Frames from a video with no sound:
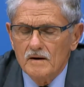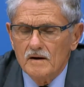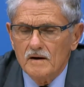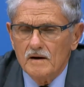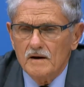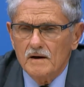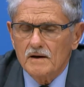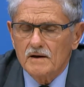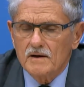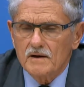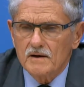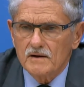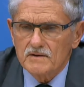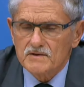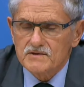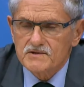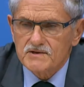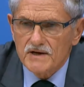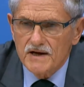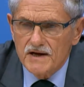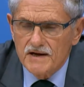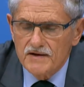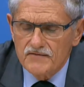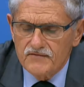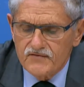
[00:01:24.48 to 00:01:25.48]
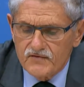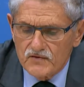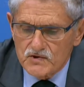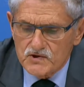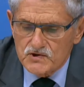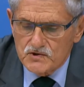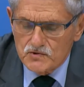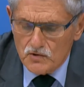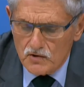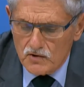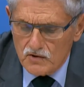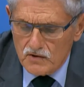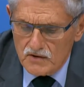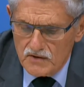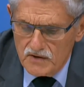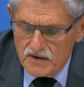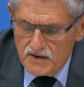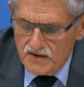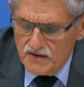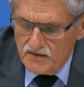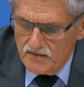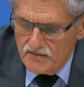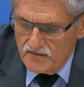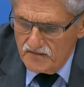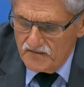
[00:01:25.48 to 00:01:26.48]
I can say for sure
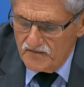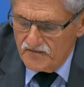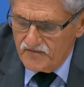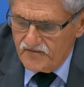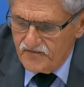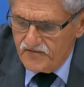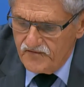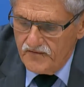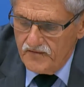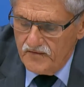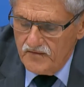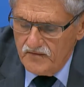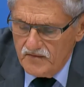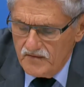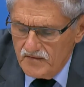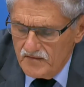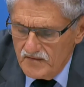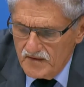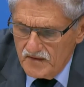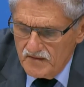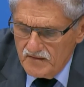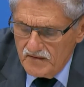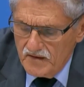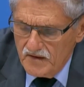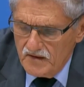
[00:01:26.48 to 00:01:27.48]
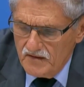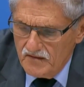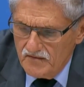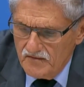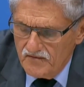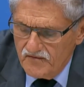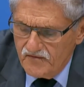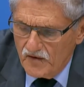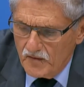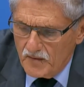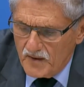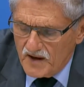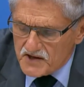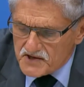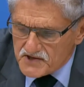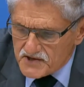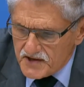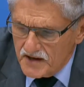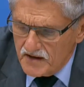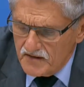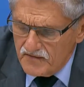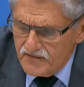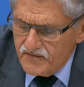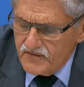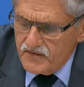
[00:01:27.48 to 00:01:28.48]
uh, for
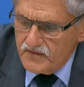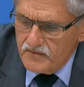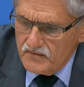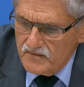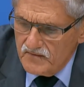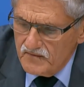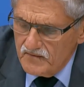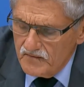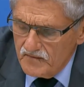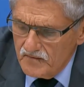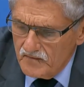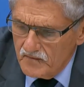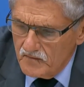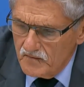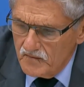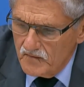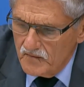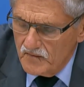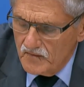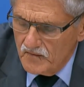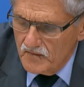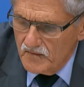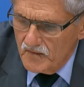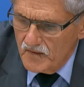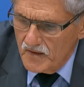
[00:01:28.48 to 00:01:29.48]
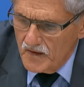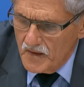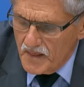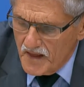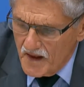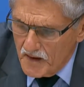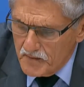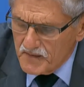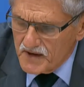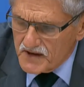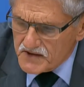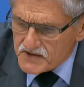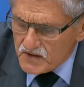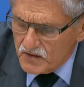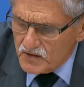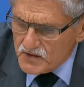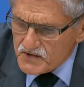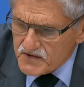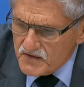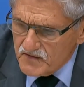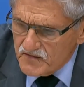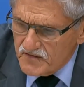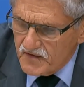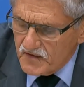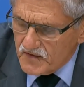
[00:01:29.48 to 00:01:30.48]
myself, and that means
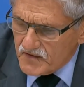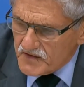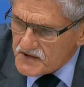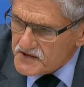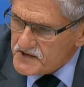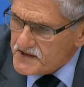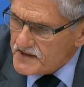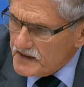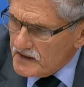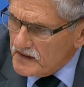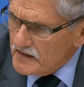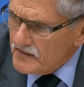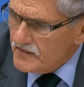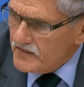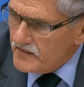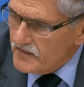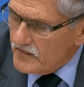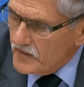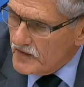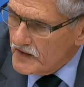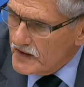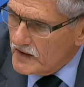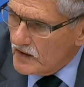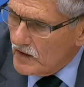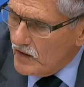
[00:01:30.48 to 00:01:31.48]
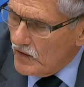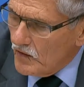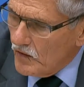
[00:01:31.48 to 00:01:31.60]
also for the staff, we are